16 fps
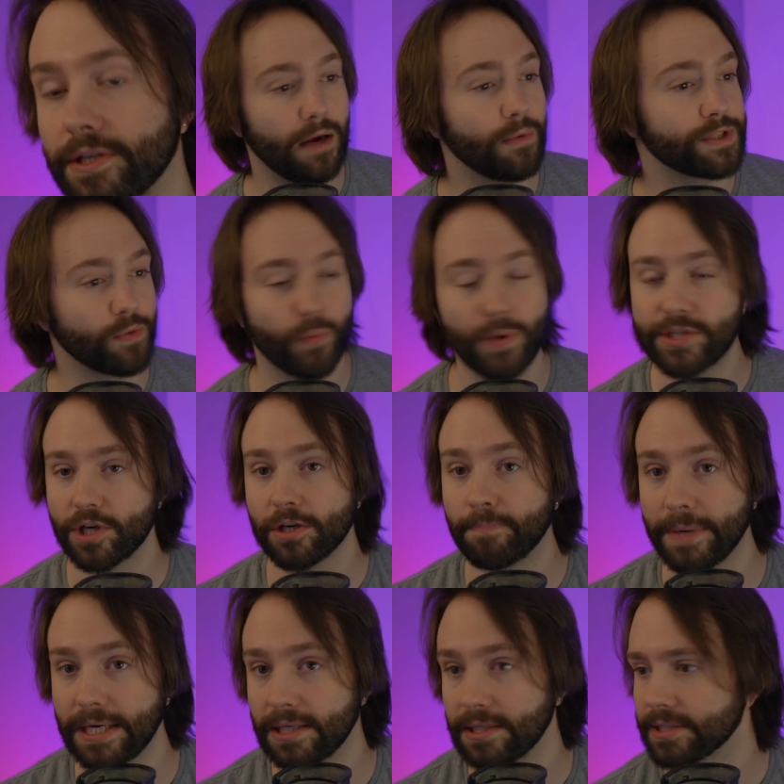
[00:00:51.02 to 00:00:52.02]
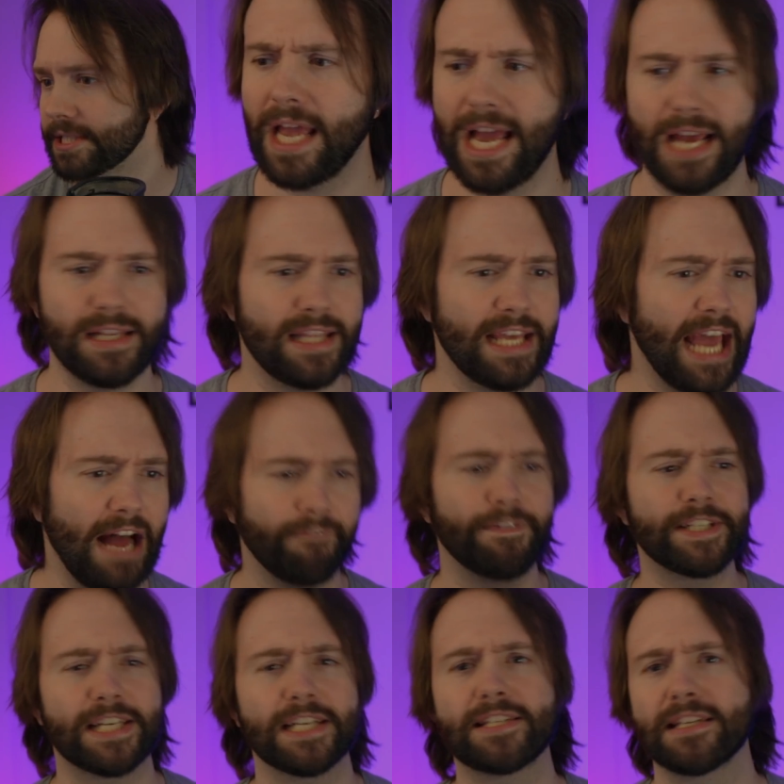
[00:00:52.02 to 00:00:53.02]
It was a wizard build, and the
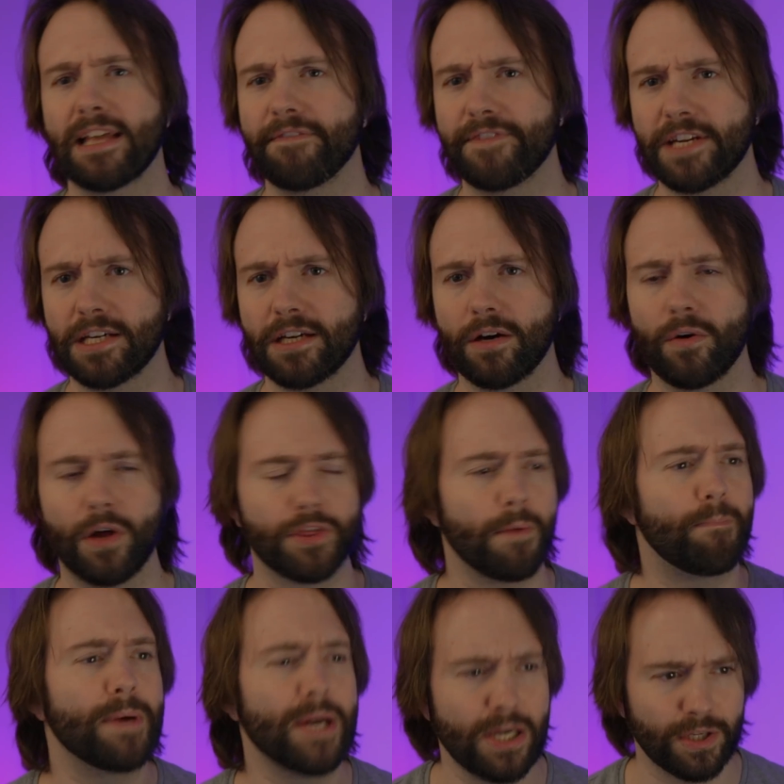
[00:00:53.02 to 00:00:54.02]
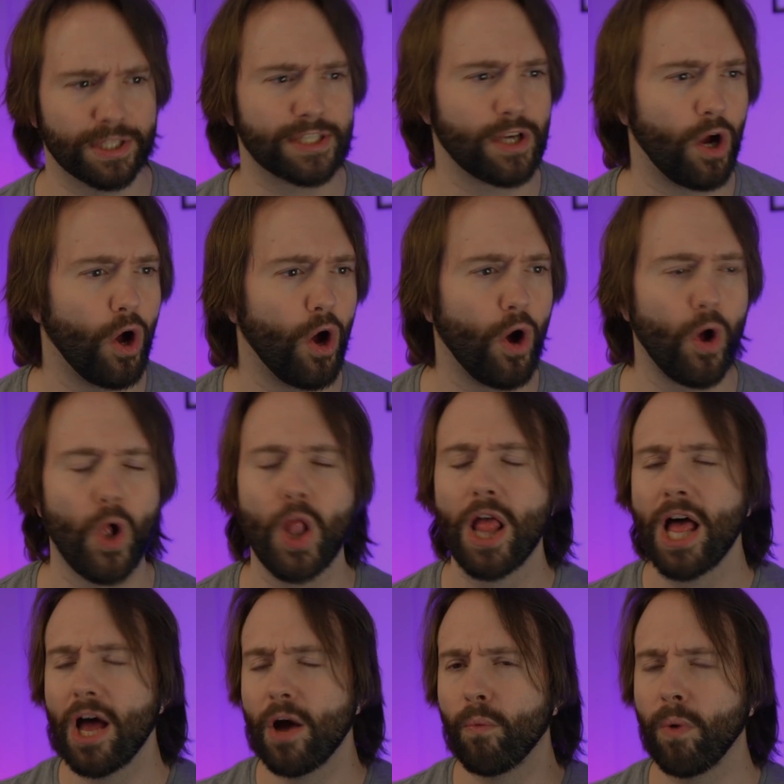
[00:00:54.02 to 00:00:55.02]
emphasis in that video on the build as a whole
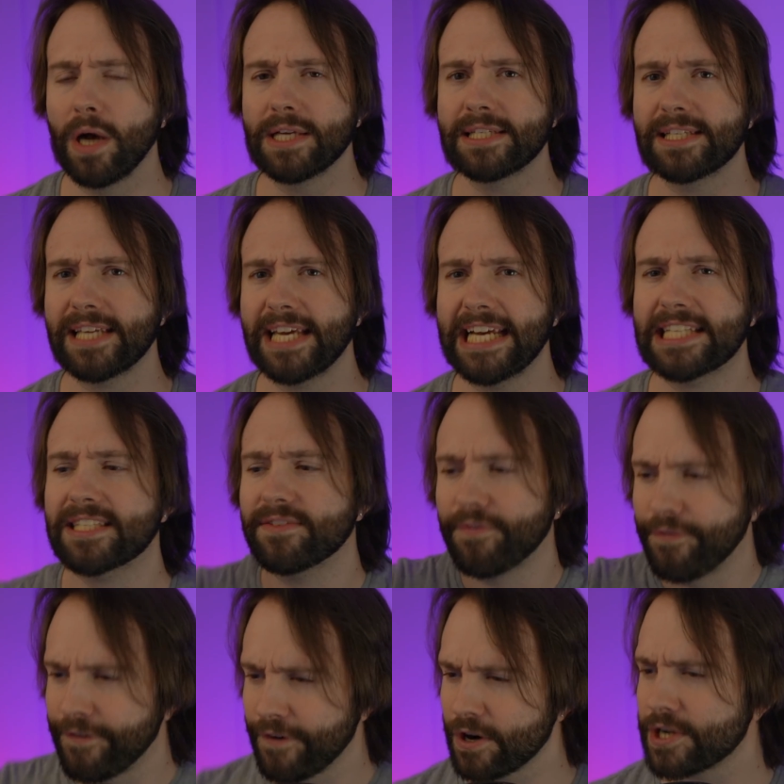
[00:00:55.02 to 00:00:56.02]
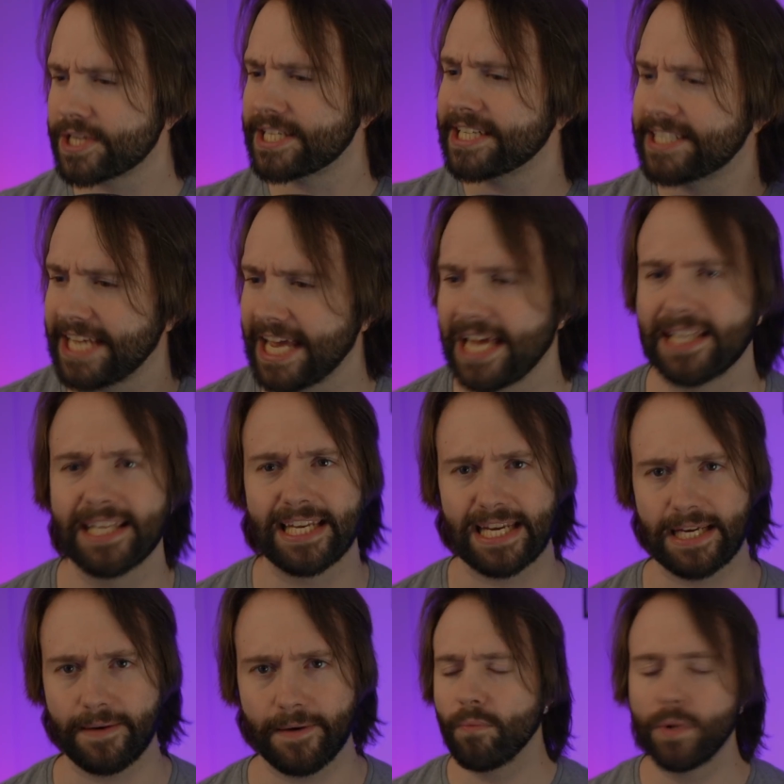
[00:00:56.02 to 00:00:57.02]
was its
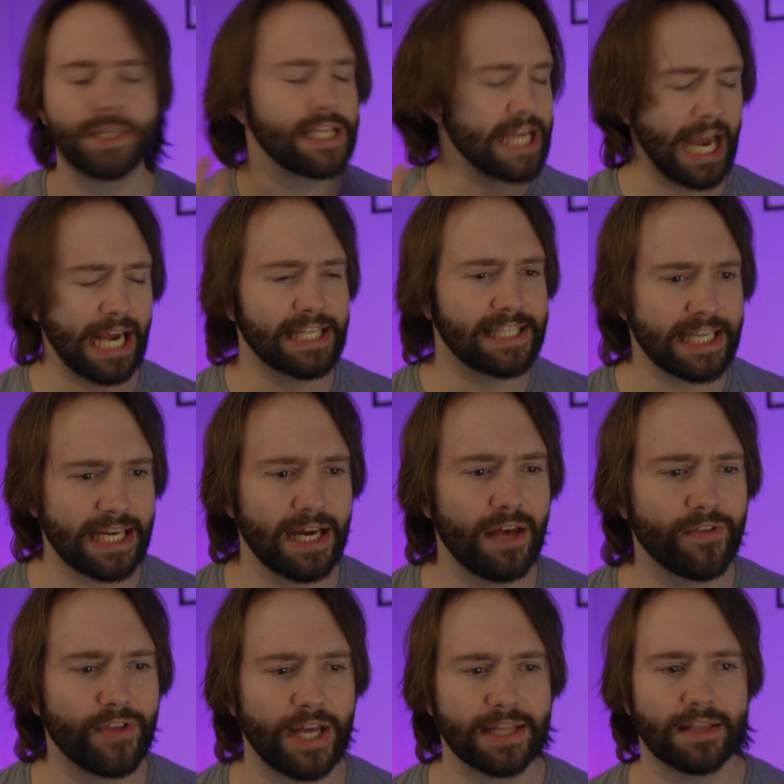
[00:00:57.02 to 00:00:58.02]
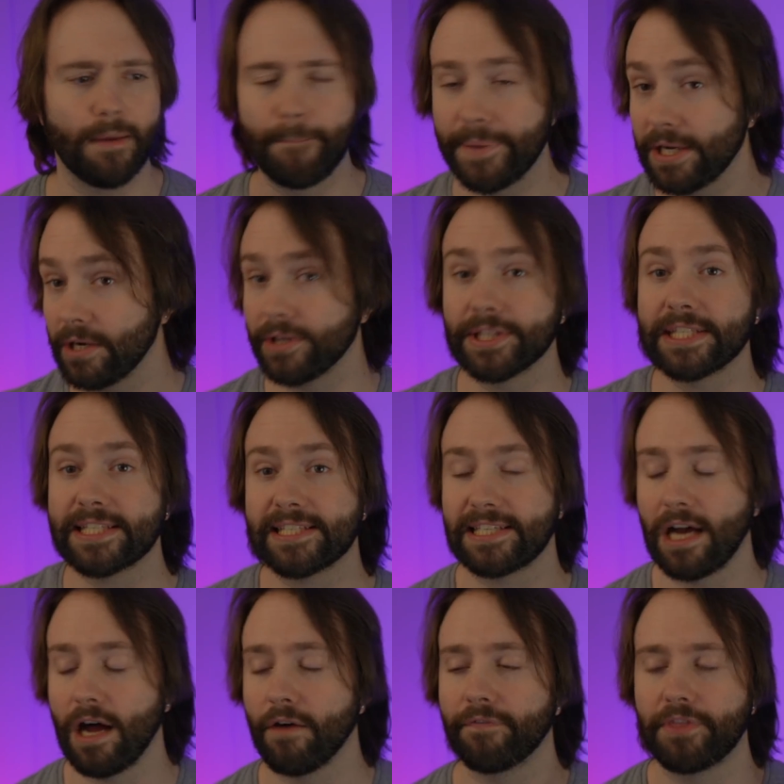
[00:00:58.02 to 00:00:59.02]
versatility. Was the idea that the build
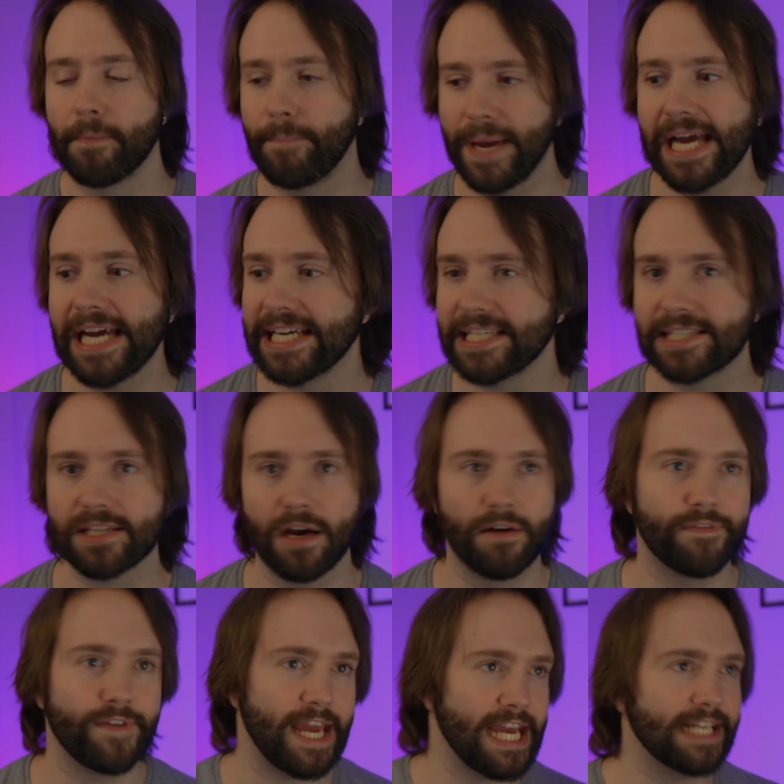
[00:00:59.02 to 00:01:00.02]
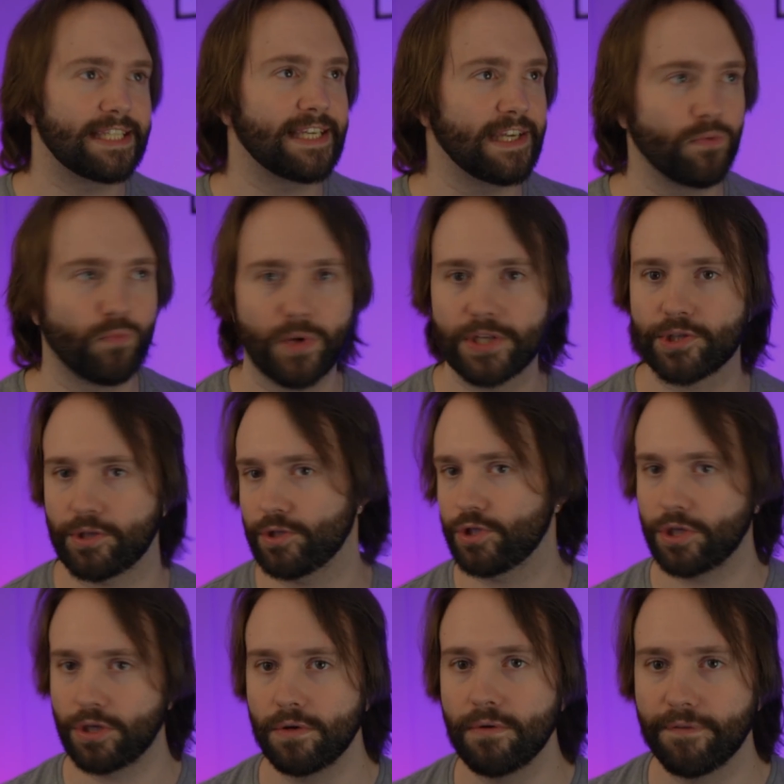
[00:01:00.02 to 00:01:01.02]
itself, the base of 18 wizard
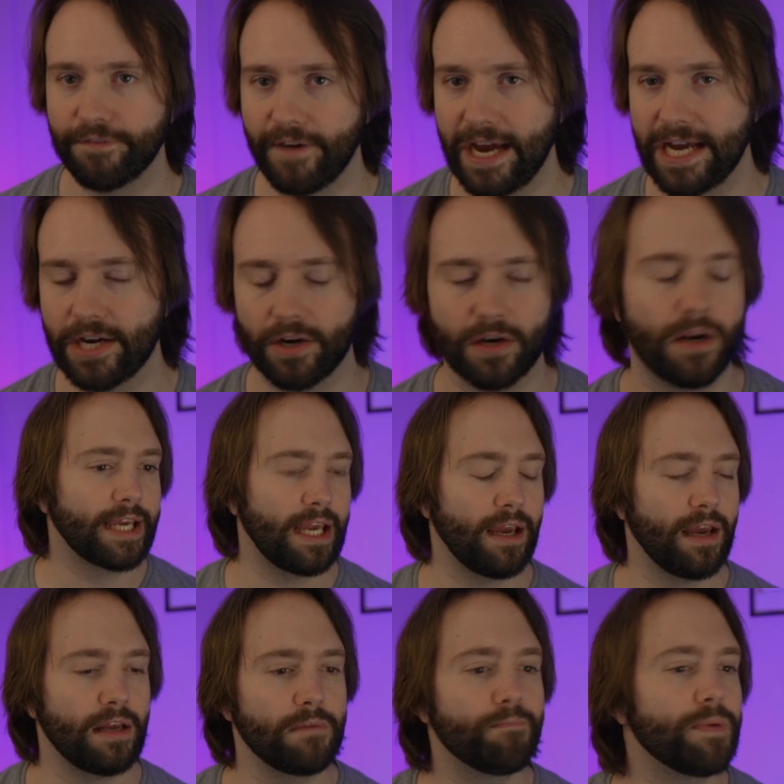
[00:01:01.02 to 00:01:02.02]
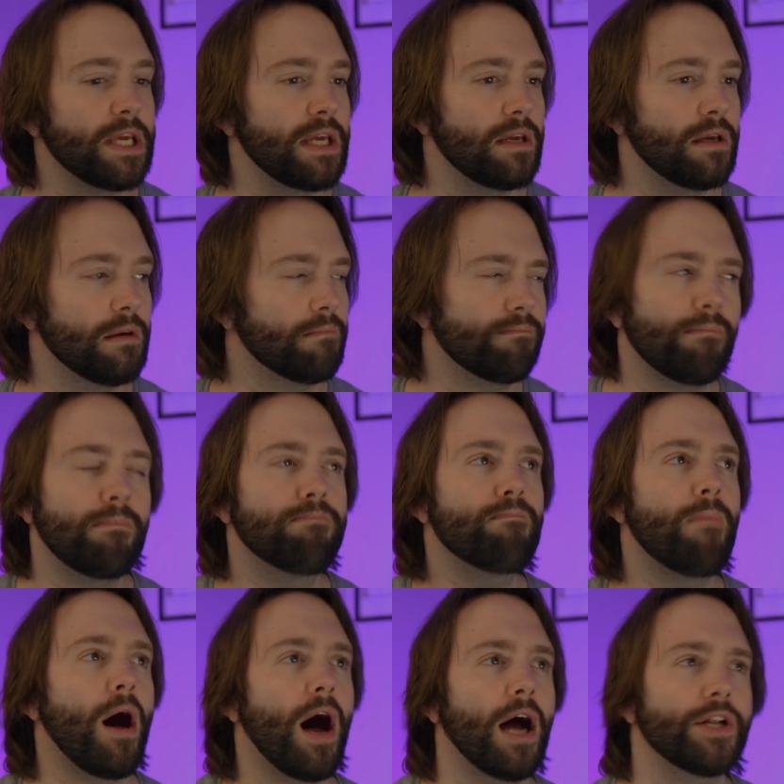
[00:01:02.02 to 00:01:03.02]
2 fighter, can be
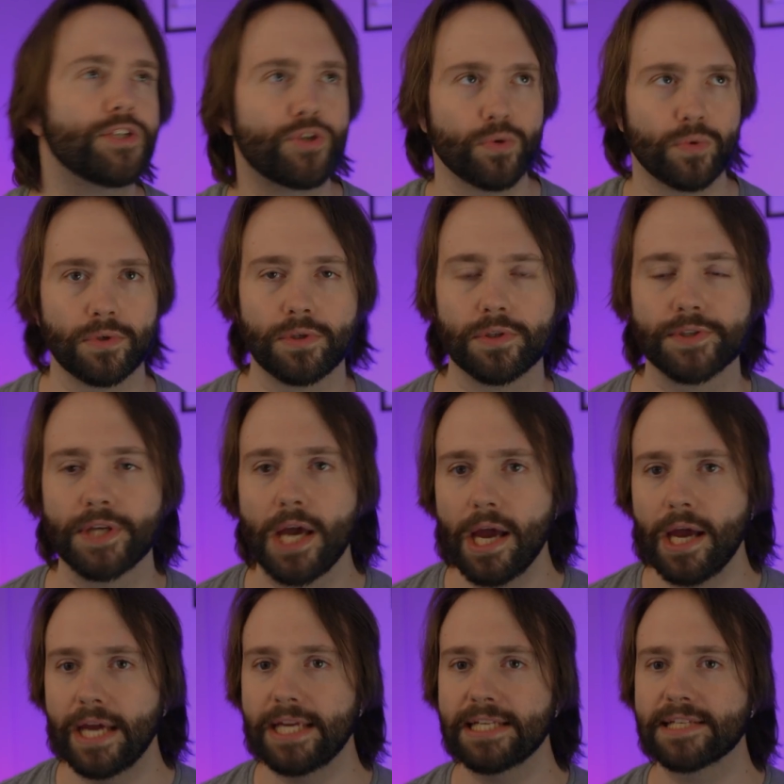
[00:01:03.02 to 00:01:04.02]
moduled in